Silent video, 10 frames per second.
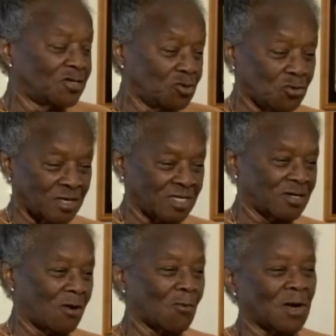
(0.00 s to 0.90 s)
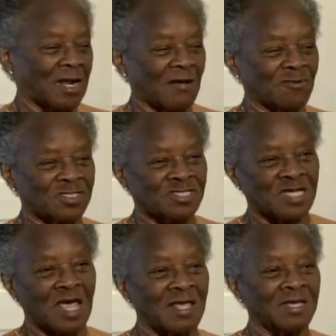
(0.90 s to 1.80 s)
you didn't know what I was
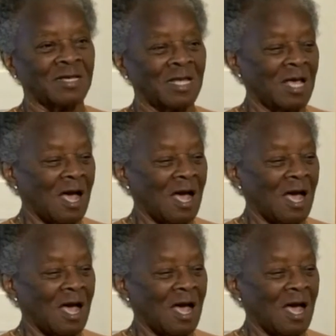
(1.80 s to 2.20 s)
saying.